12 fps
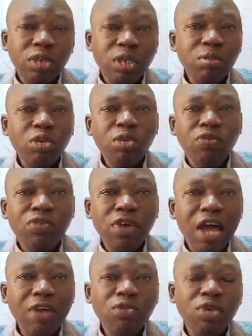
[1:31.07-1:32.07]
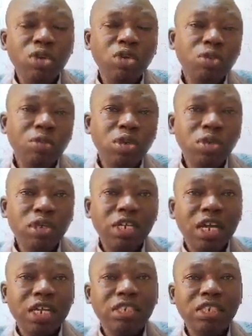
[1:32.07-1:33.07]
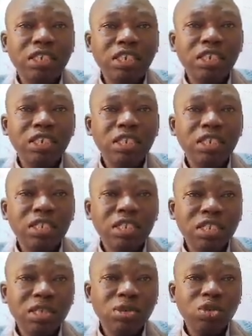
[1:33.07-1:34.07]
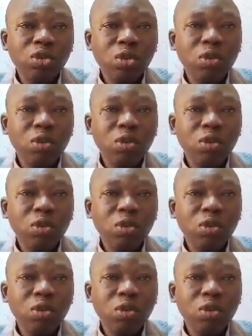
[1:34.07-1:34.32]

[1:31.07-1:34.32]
In module 5, we're going to be looking at teaching skills